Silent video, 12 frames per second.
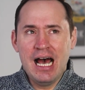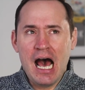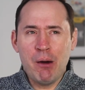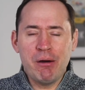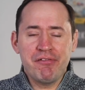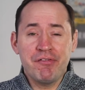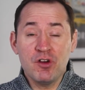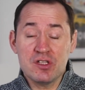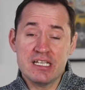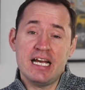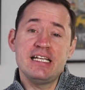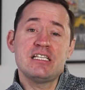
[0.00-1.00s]
However, if you're
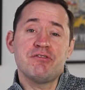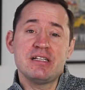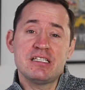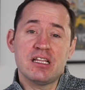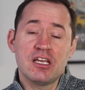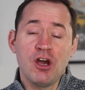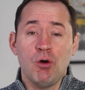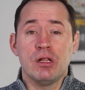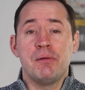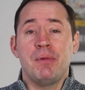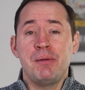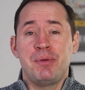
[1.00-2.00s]
tighter into the goal,
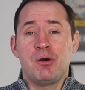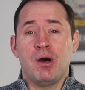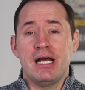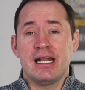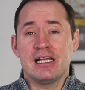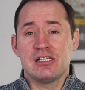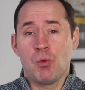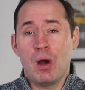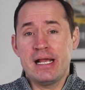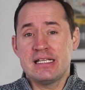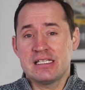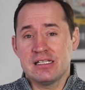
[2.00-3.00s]
it might be quite a nice
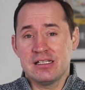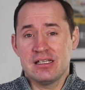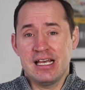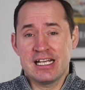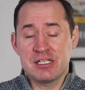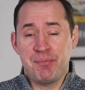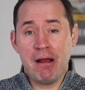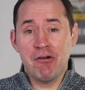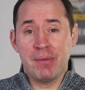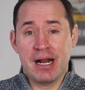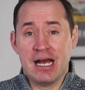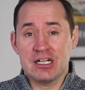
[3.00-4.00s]
way to
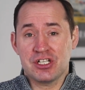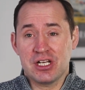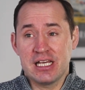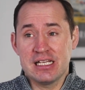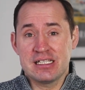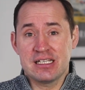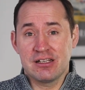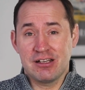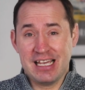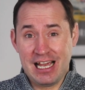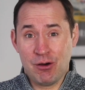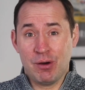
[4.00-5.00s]
experiment, actually, is to
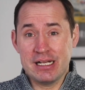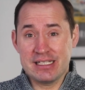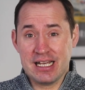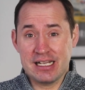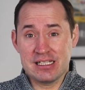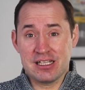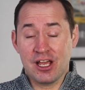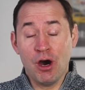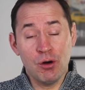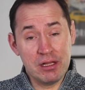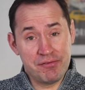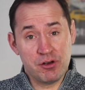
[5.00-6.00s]
get quite tight to the
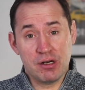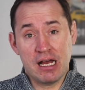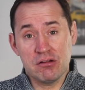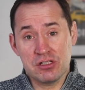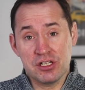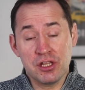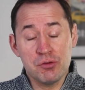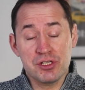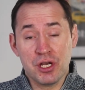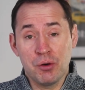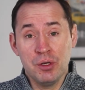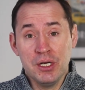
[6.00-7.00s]
goal if you're allowed to do
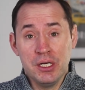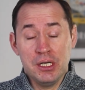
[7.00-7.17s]
so,